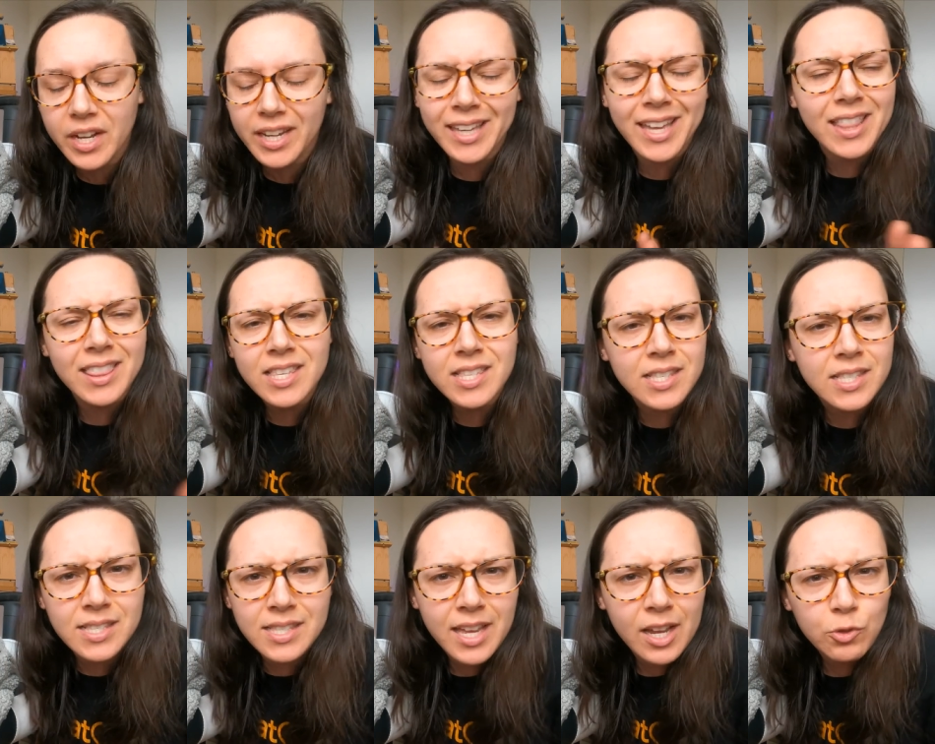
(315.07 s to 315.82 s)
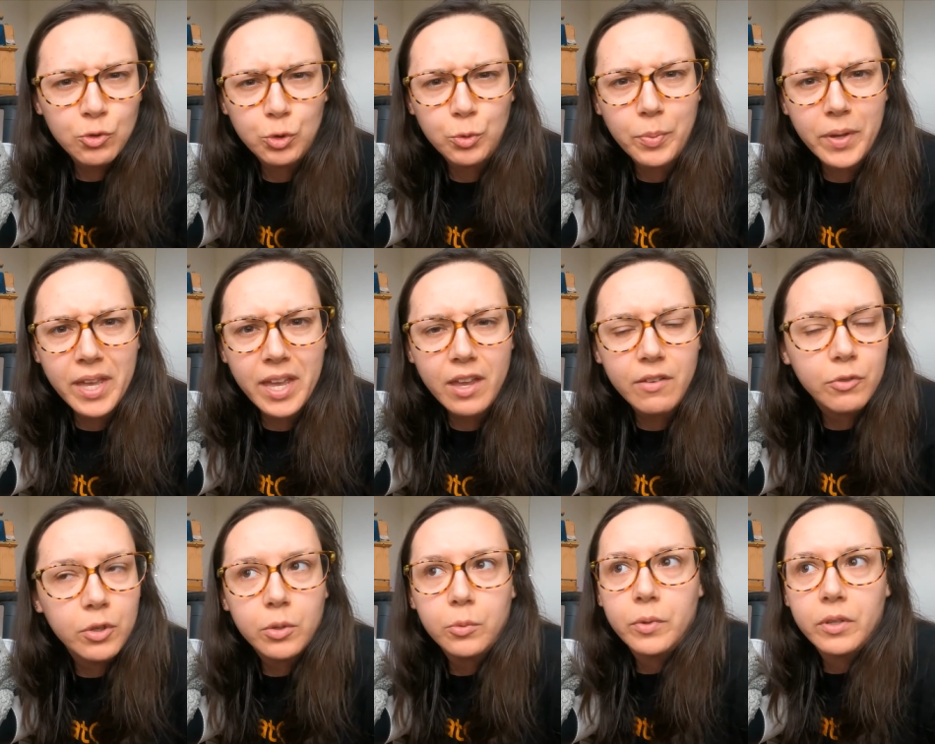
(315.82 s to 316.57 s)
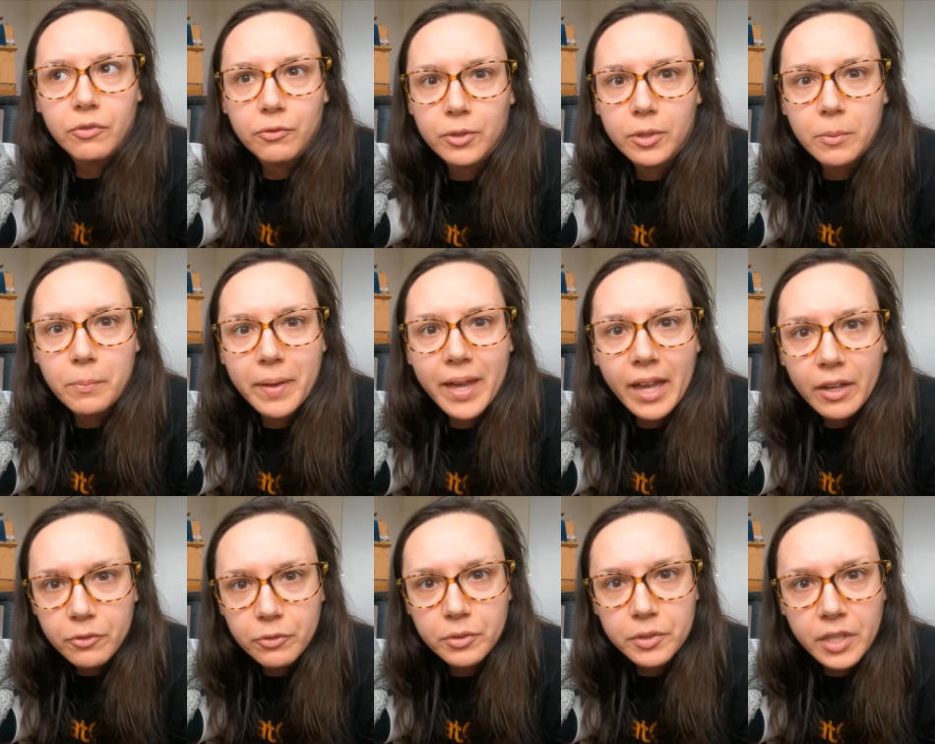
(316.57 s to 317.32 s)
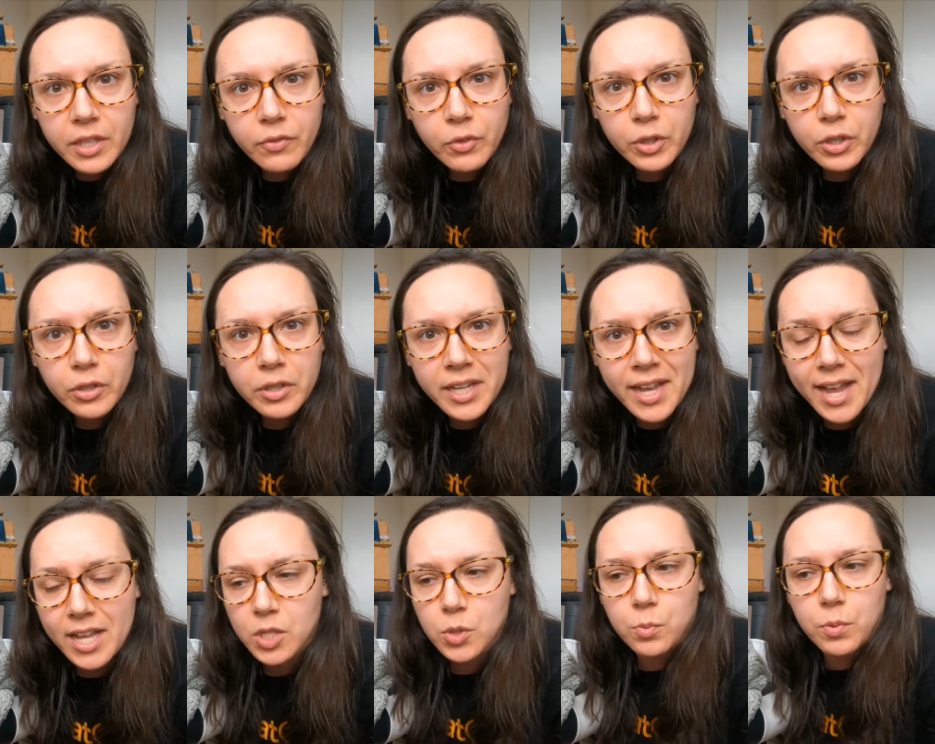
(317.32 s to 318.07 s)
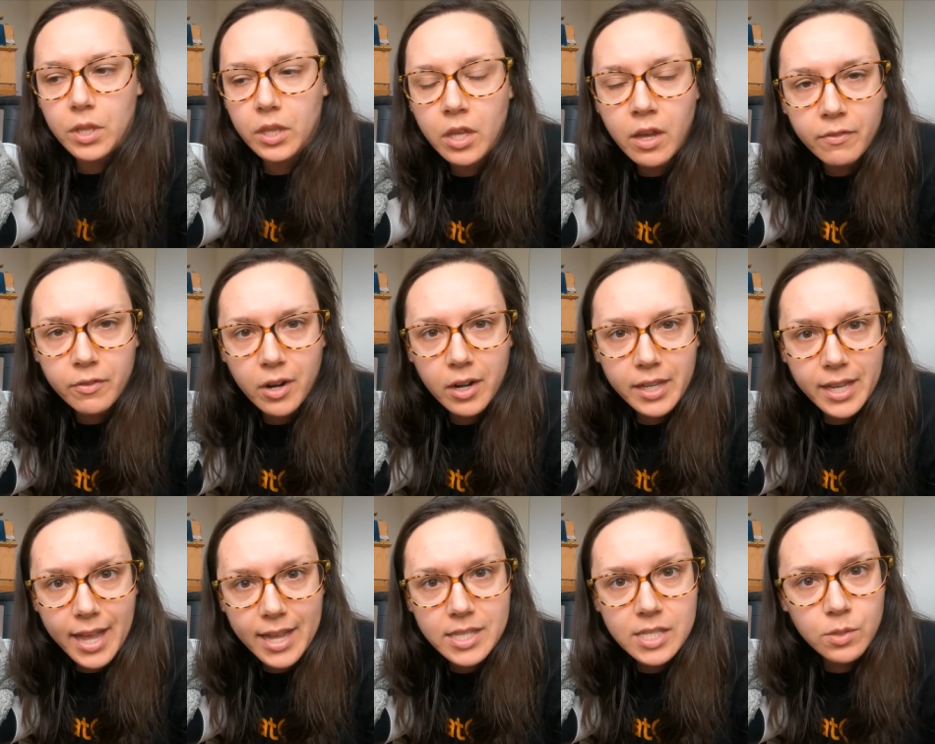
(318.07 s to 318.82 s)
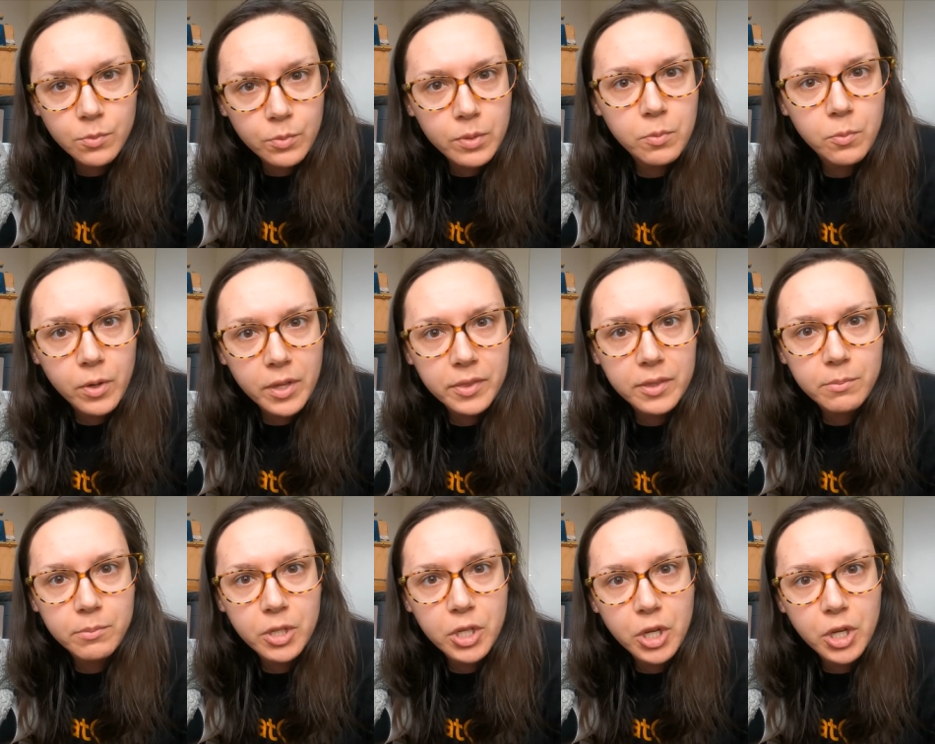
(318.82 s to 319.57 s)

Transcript: And again, this is natural behavior. We feel bad for leaving our cats. We love our cats and we want them